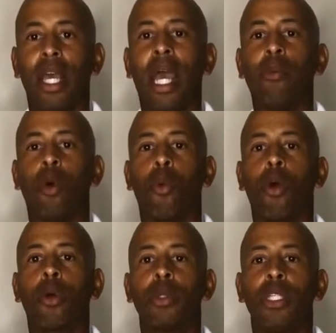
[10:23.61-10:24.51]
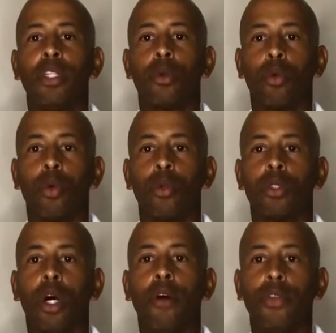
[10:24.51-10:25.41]
and will work within the rules
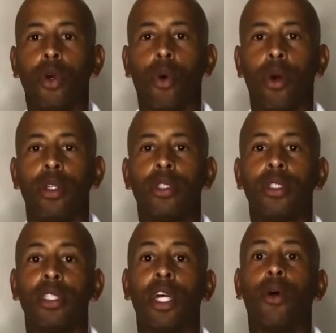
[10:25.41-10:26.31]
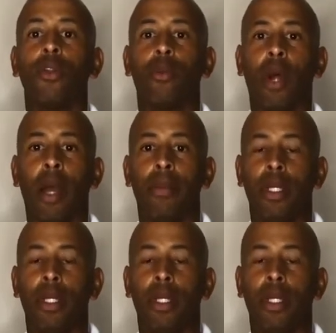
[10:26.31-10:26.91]
of the court to sell the property.